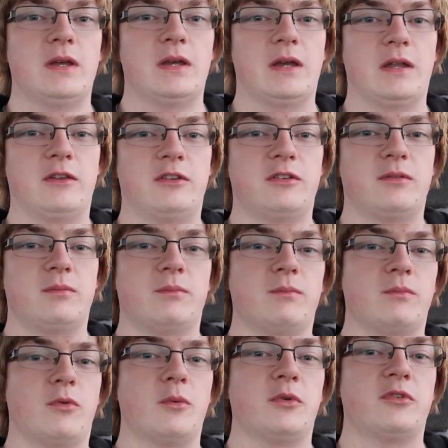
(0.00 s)
It's
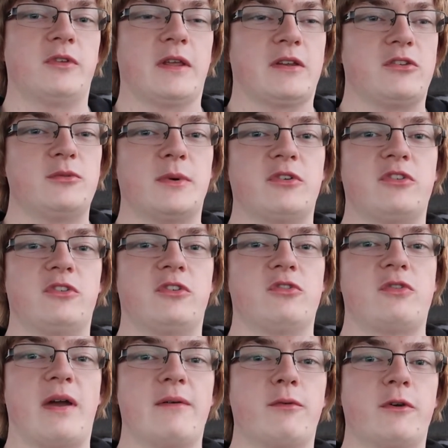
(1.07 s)
almost like too much just to
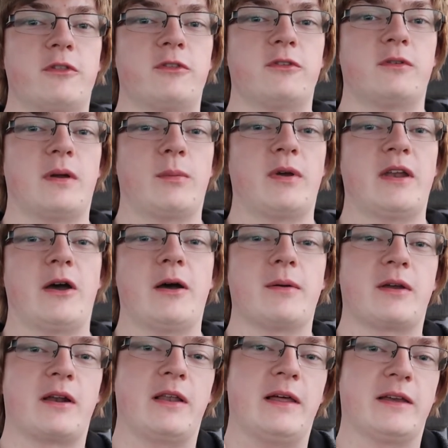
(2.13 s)
drive with. Right now I
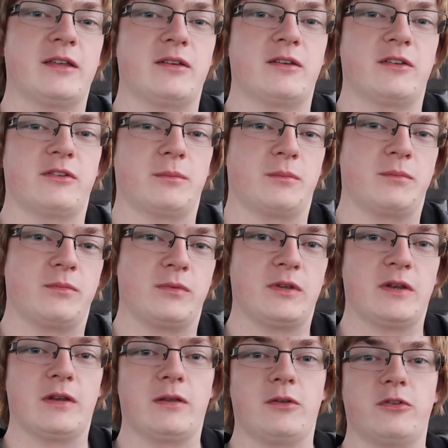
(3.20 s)
kind of like it because I'm
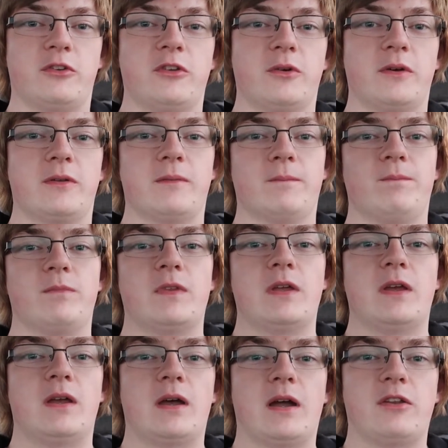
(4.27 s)
getting used to it, and
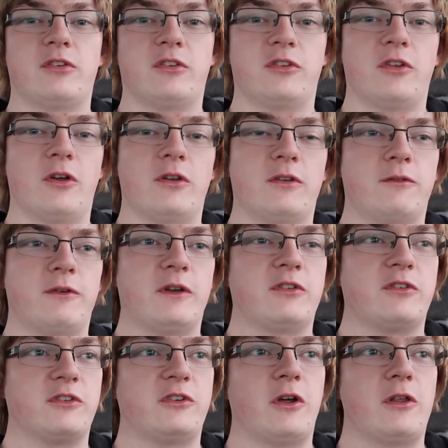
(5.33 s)
I just
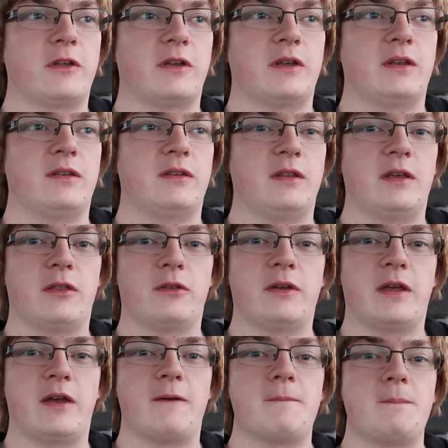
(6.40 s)
finished installing it the other
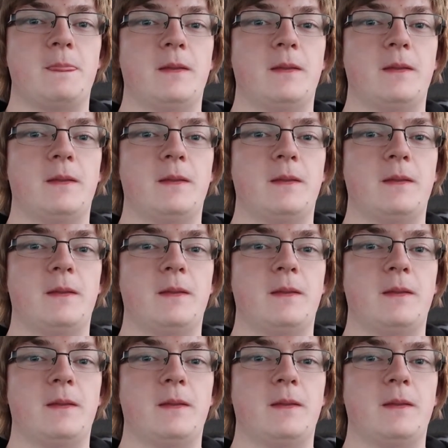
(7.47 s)
day.